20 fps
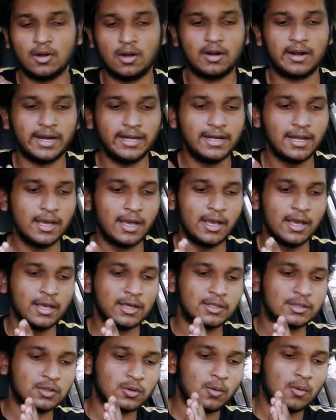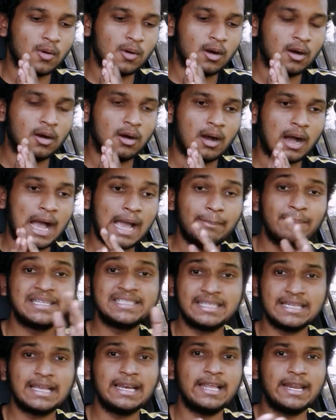Alright, so I
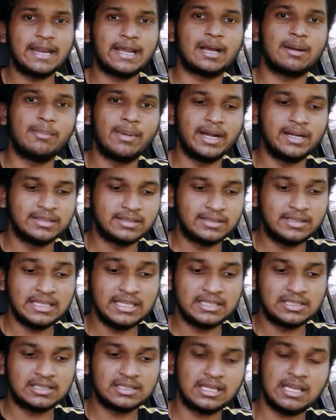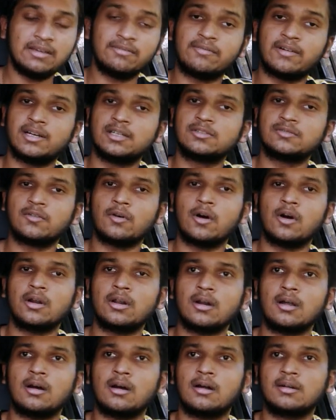basically recommend these 3 funds for
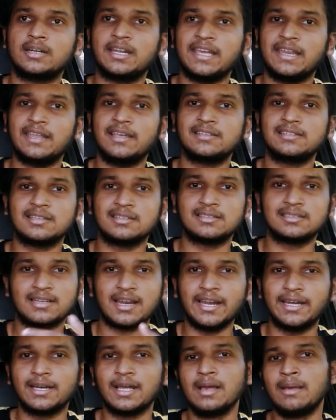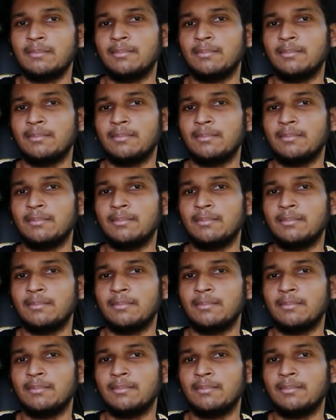teenagers, right?